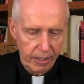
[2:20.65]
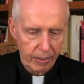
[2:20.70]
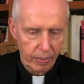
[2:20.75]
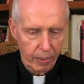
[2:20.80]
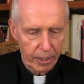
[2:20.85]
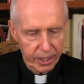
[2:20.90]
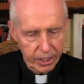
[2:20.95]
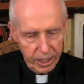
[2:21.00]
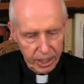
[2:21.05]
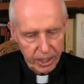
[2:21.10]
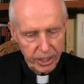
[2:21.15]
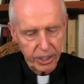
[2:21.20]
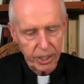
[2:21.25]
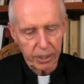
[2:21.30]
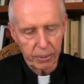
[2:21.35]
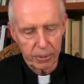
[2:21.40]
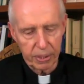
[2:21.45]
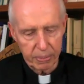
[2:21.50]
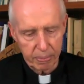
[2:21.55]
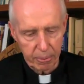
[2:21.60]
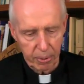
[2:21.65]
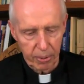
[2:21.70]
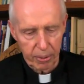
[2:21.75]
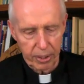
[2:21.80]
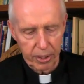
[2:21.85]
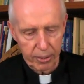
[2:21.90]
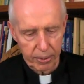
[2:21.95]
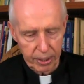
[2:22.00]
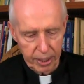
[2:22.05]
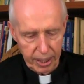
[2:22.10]
When Jesus was
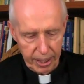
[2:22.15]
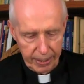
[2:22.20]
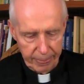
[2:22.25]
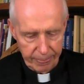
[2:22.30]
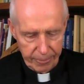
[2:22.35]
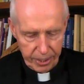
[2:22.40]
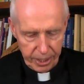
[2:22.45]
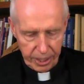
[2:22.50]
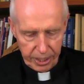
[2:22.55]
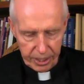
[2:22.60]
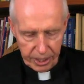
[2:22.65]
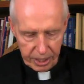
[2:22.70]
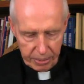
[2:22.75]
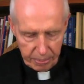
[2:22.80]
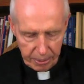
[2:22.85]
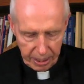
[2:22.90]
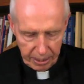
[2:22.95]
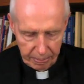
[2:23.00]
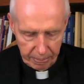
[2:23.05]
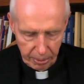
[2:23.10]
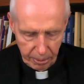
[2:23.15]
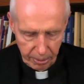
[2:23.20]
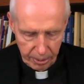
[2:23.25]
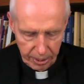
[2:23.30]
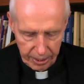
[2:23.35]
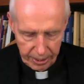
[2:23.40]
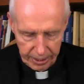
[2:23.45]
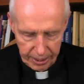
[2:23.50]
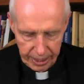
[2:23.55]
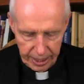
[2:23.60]
born, okay, Jesus being
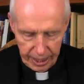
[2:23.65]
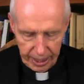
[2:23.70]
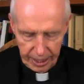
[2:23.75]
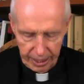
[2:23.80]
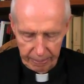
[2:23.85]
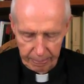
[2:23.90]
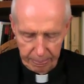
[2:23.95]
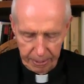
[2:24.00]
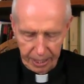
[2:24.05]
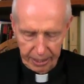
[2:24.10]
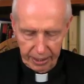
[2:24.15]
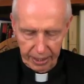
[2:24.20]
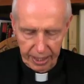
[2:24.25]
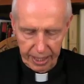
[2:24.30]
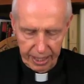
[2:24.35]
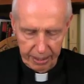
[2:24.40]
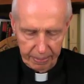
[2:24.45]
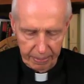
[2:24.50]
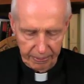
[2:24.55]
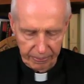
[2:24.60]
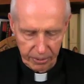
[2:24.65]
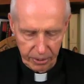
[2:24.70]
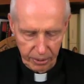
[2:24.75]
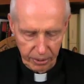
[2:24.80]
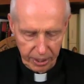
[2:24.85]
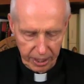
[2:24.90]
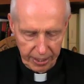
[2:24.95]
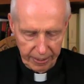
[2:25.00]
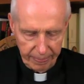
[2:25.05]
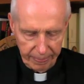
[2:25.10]
born in Bethlehem of
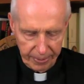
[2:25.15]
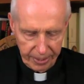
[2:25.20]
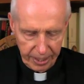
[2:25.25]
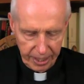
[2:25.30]
Judah